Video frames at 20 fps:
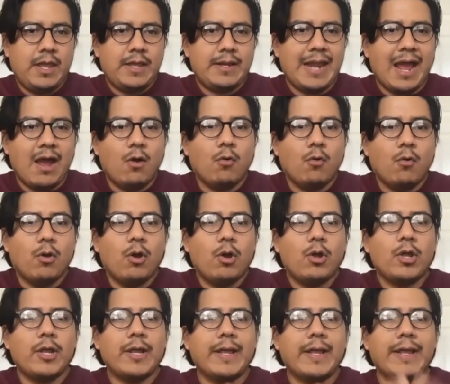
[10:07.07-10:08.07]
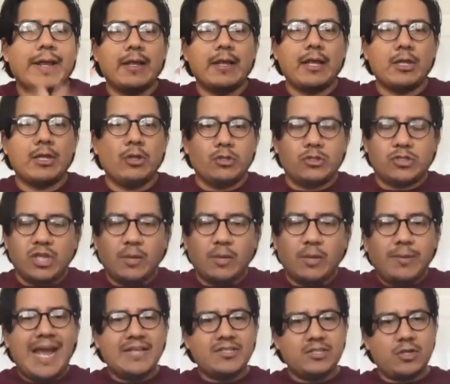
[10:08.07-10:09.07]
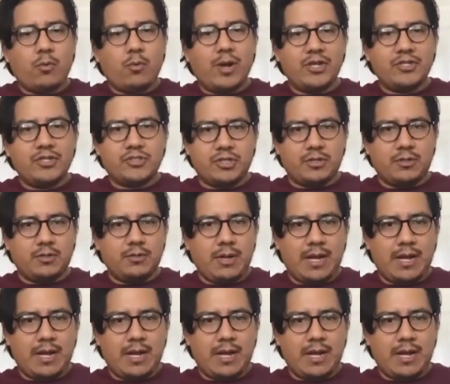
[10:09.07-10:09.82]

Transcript: Now, somebody has a question,